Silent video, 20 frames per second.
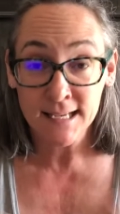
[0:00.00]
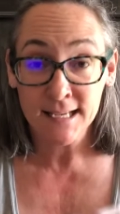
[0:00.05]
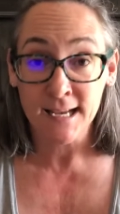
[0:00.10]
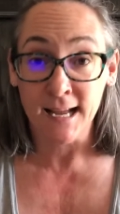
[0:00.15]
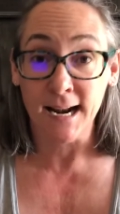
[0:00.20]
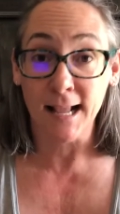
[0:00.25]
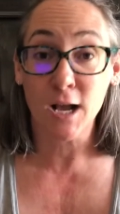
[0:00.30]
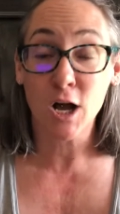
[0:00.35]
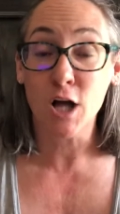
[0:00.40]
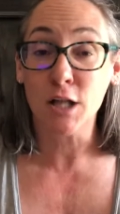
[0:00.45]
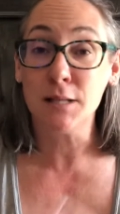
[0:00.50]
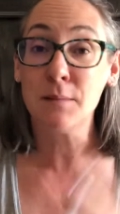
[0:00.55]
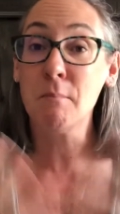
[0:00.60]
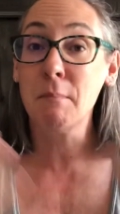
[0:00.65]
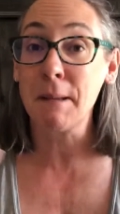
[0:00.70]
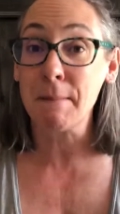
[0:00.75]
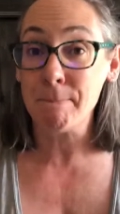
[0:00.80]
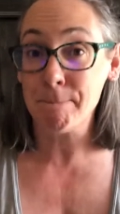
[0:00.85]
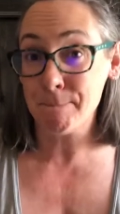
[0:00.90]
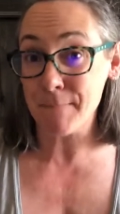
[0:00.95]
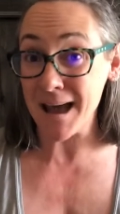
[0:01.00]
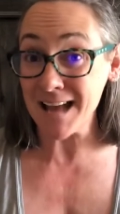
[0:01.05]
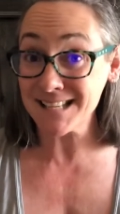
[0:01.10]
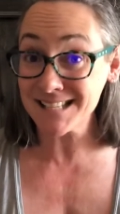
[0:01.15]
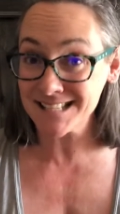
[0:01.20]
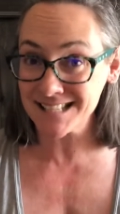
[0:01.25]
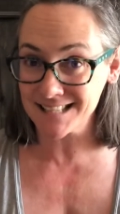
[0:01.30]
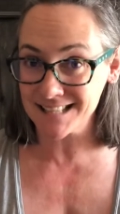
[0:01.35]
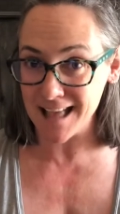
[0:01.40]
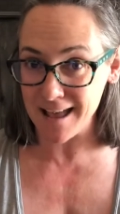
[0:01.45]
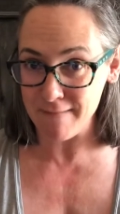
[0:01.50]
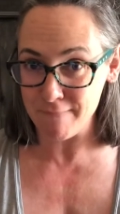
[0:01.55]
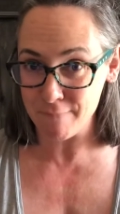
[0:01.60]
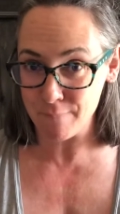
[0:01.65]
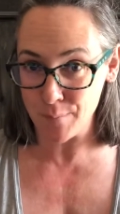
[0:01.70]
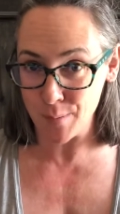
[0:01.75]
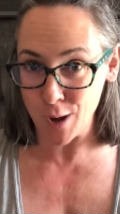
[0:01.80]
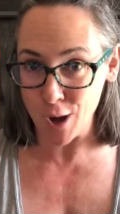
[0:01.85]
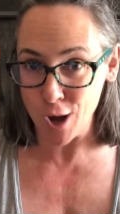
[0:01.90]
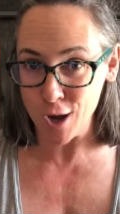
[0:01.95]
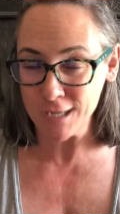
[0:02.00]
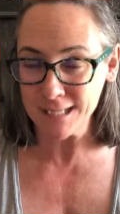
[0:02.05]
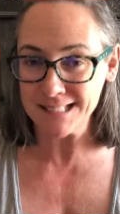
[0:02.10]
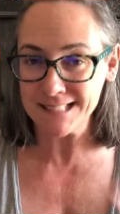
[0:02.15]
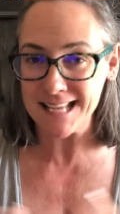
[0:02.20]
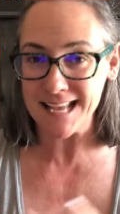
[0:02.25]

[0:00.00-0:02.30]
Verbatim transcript: and I call it my best life box.